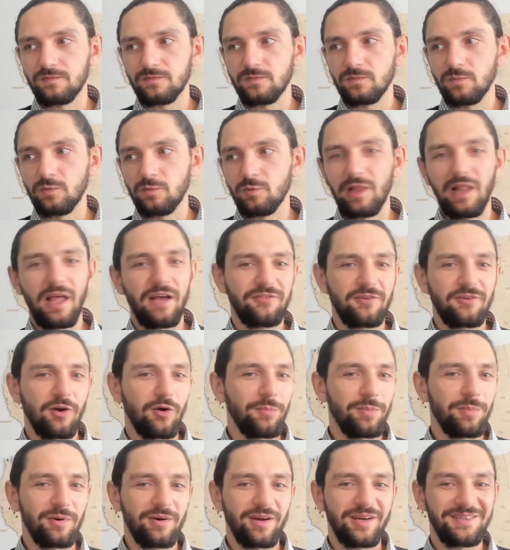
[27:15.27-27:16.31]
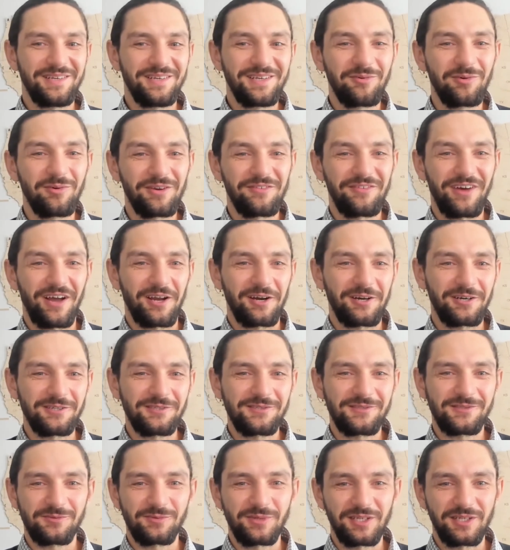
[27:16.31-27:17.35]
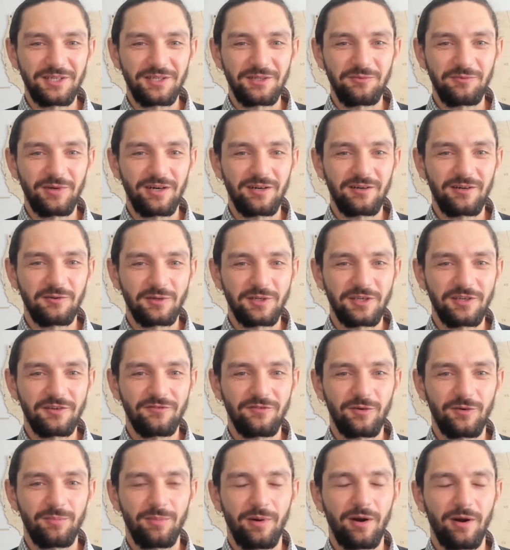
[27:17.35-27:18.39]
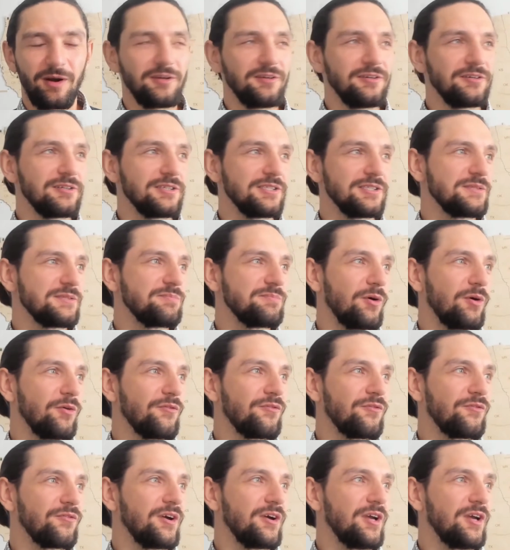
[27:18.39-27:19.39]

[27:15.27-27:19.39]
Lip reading: we love cooperating with others. We are looking for partners, both.